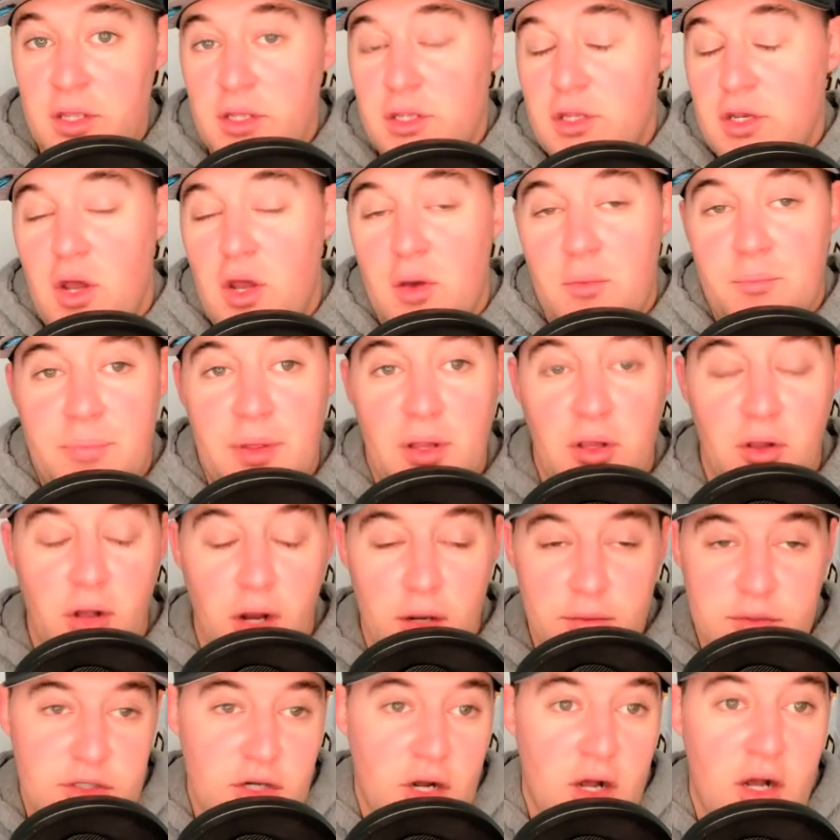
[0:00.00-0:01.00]
you know, Bill
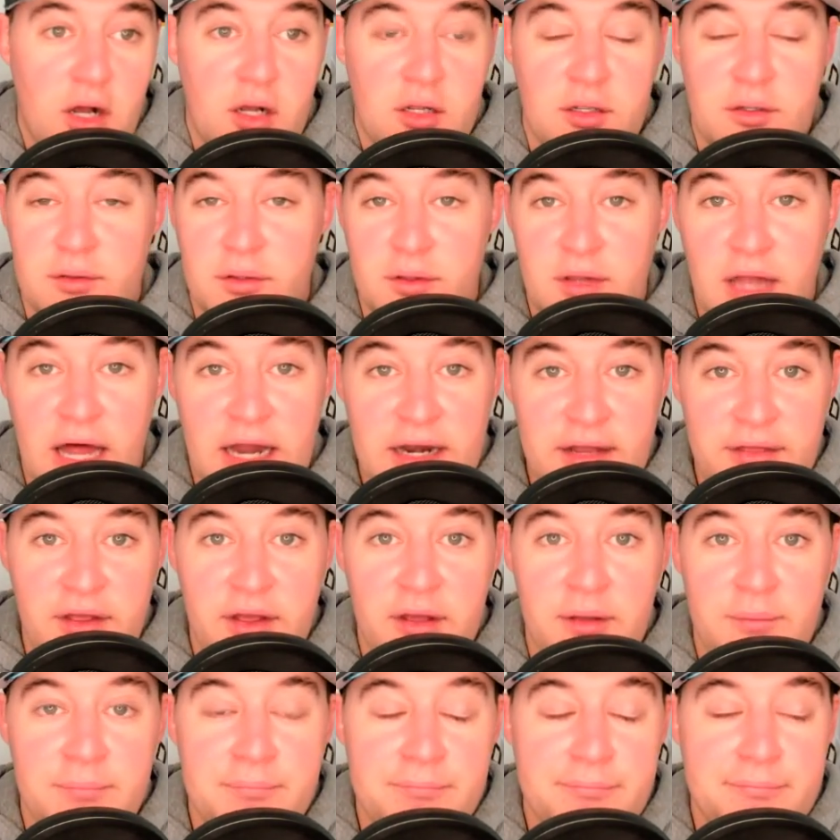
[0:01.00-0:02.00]
Armstrong, a lot of
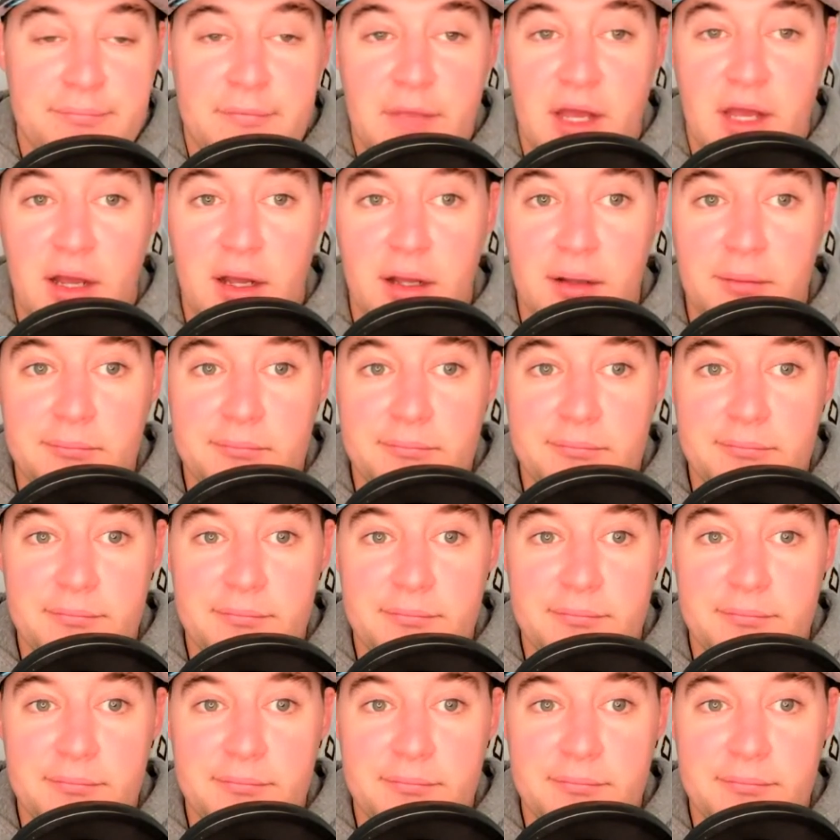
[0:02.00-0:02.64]
the